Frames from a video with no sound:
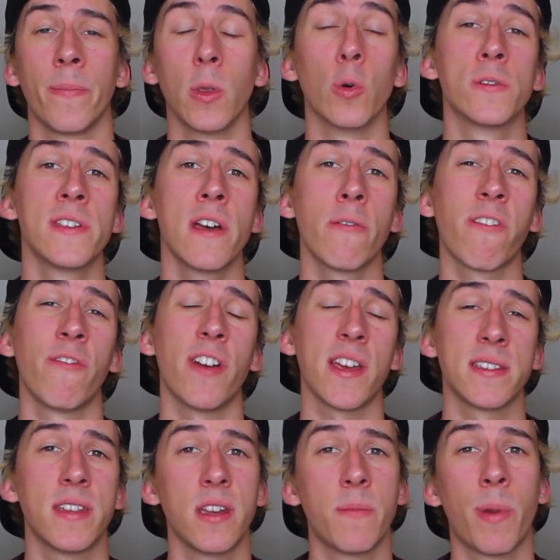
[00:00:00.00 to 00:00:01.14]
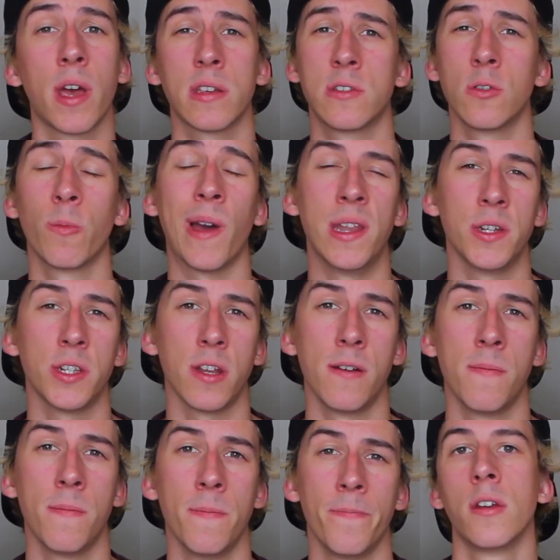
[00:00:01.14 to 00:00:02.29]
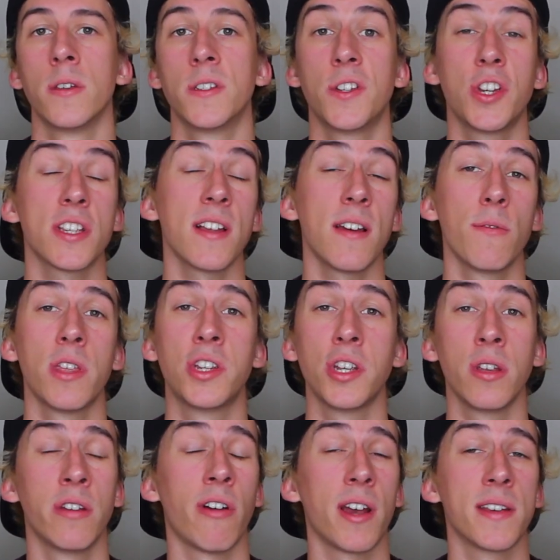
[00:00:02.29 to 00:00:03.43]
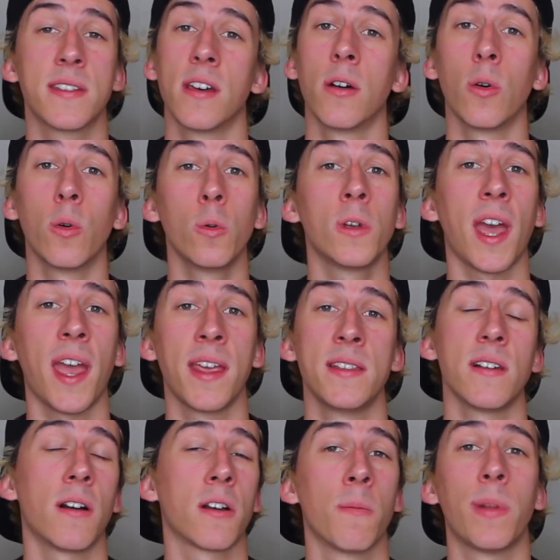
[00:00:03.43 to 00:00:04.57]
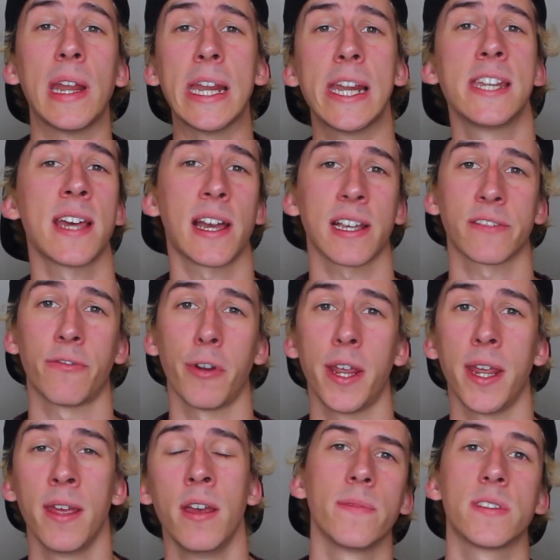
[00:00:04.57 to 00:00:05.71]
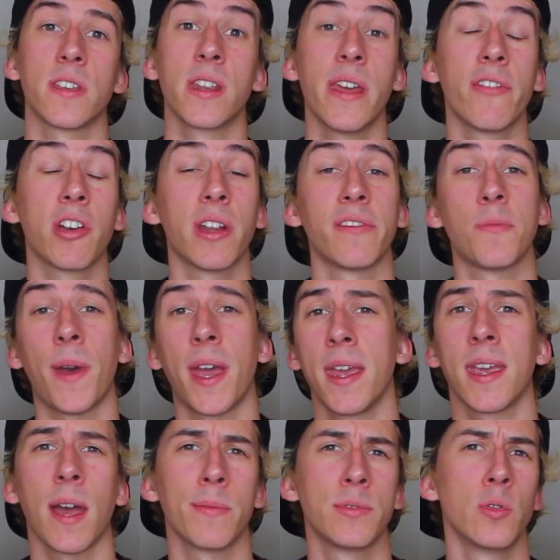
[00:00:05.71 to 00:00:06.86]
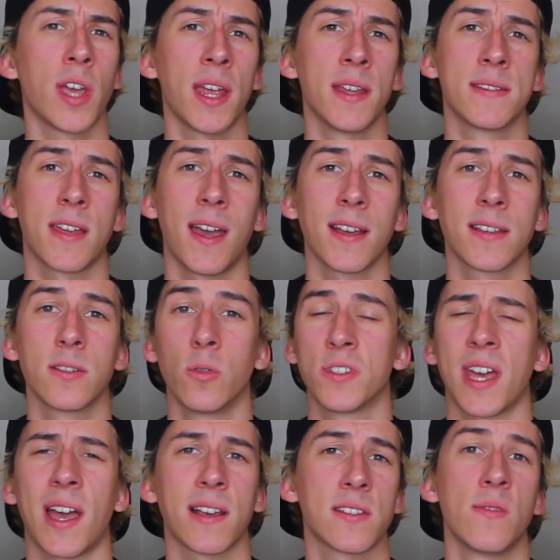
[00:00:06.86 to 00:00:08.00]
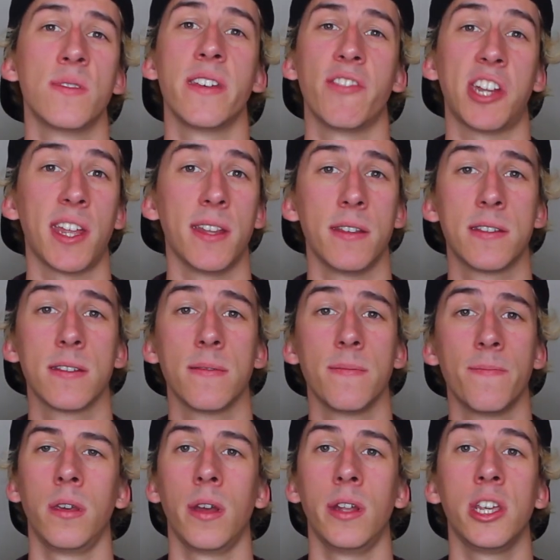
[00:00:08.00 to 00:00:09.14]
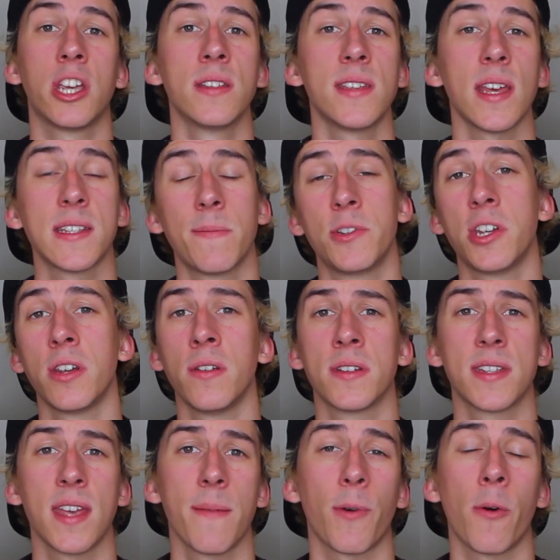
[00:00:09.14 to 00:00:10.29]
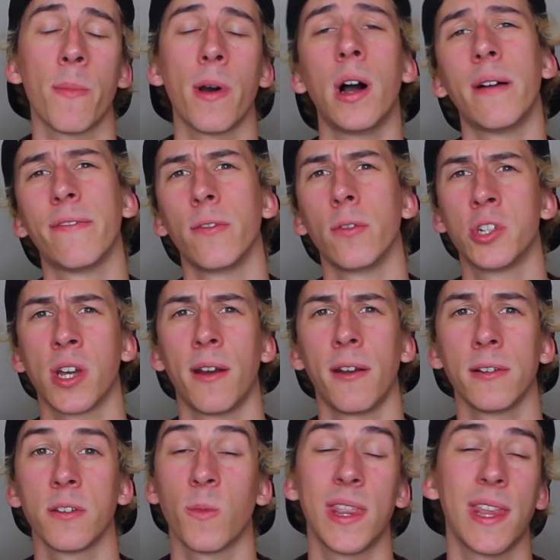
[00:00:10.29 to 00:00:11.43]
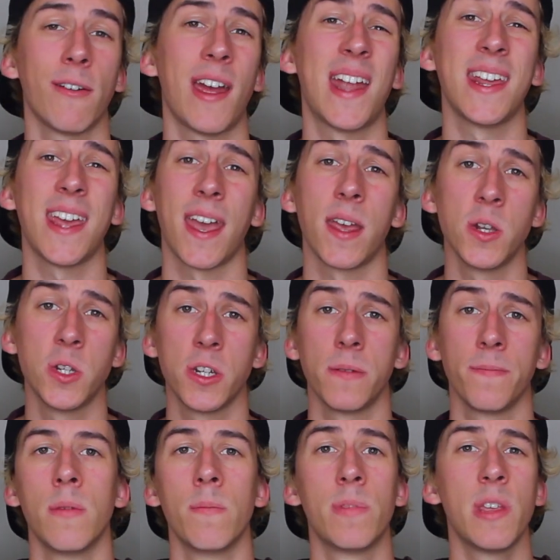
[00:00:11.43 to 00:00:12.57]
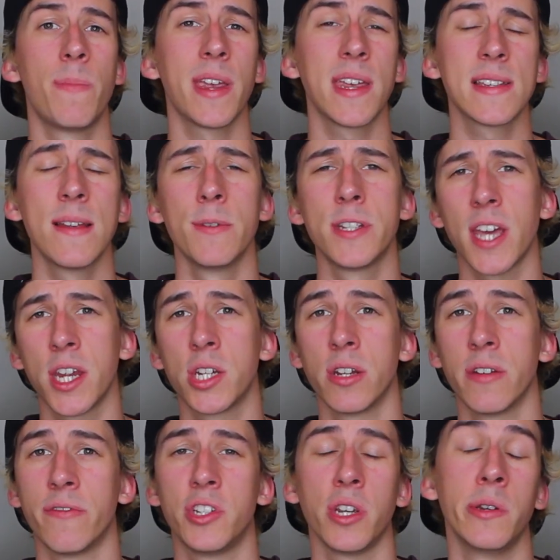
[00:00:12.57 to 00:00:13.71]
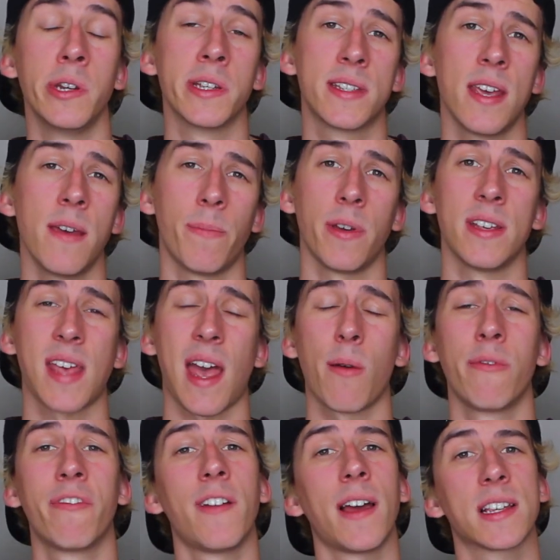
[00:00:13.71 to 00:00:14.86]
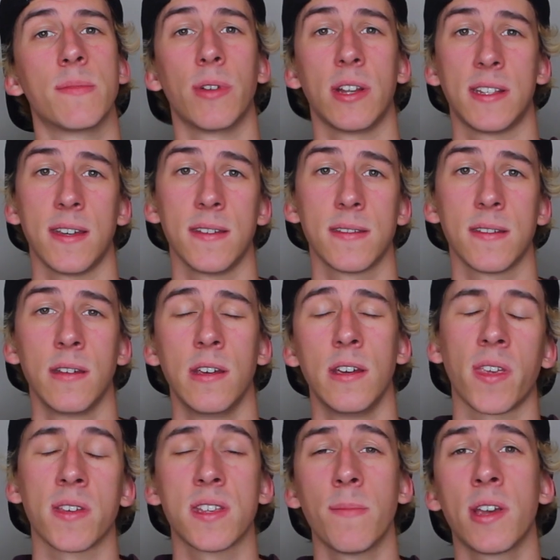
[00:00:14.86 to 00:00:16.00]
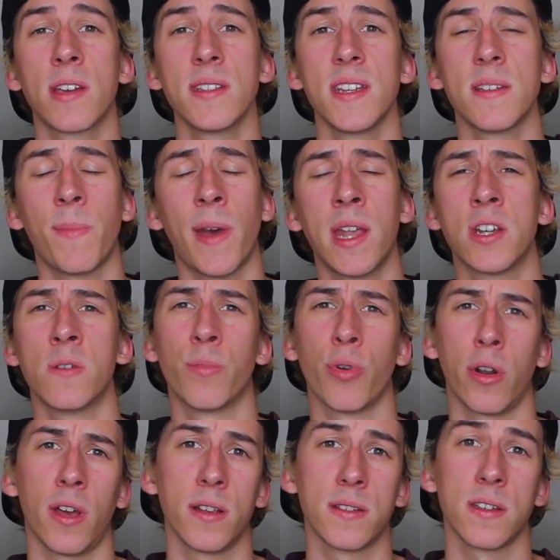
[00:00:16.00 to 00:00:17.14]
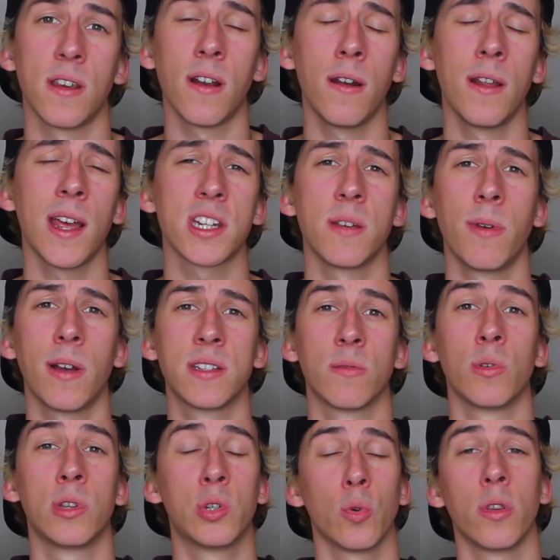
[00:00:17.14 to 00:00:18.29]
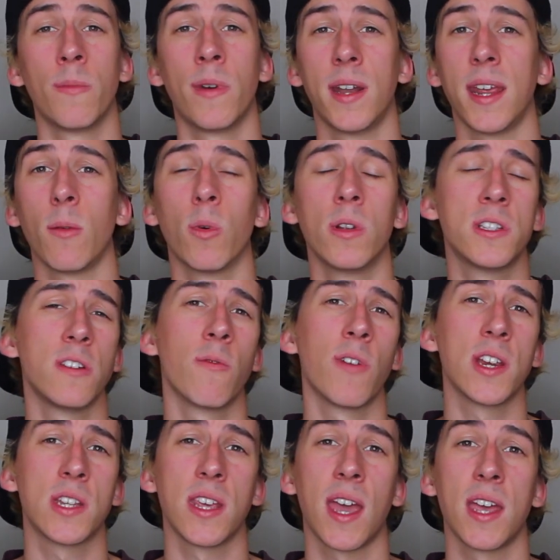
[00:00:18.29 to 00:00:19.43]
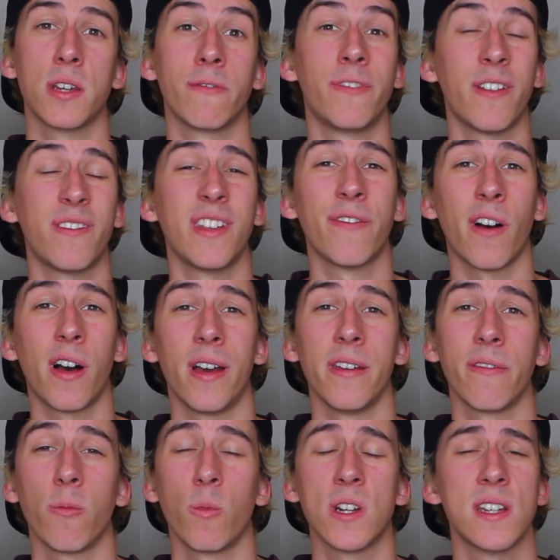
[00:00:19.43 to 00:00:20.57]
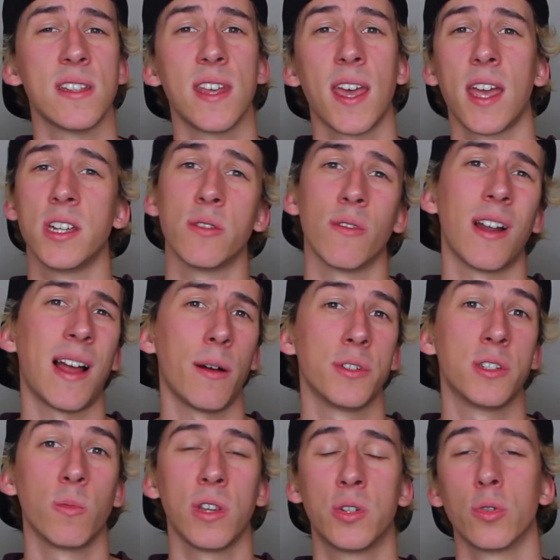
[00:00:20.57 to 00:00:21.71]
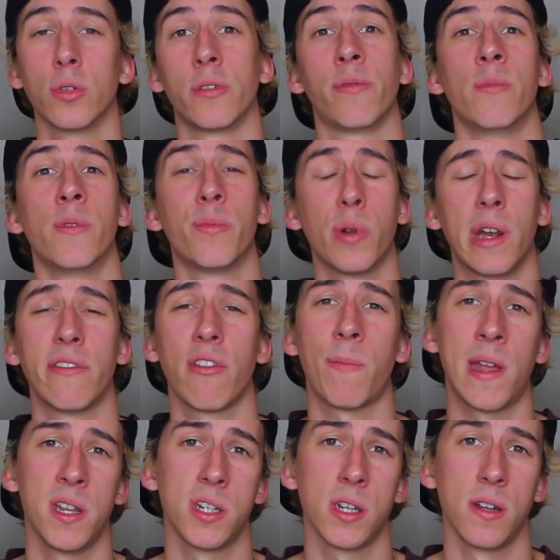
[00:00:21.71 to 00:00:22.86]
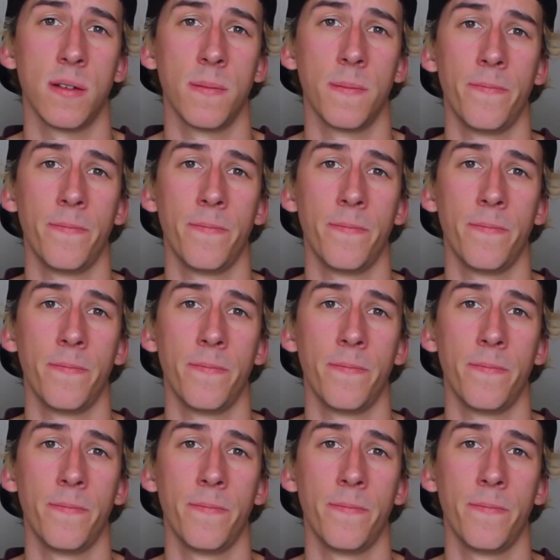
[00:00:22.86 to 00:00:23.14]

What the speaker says: or Self-Invested Personal Pension. So just like with a Junior ISA, all gains are completely tax-free, so you're never going to have to pay capital gains tax or tax on dividends. And you can set up a Junior SIPP on behalf of your child when they're at any age. But the biggest limitation of a Junior SIPP is how inflexible it is. So because it's a pension product, you'll only actually be able to withdraw the money once you reach the age of 55, which is the age you're allowed to withdraw from a private pension.